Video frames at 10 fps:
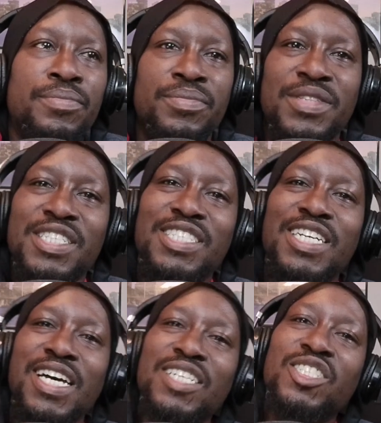
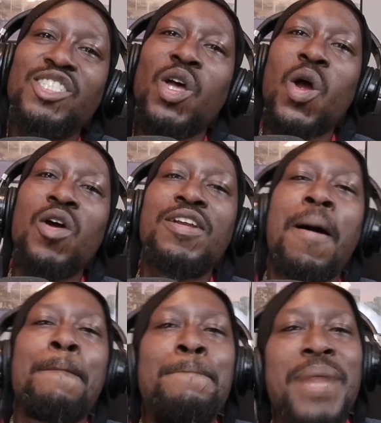Yes, sir, and
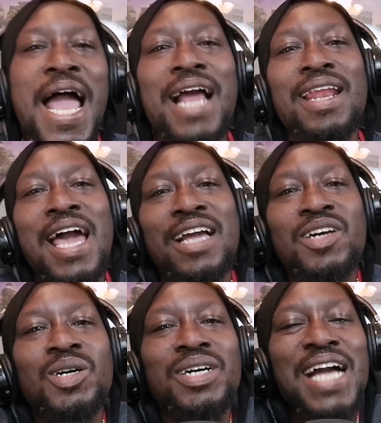I'm back like Cook.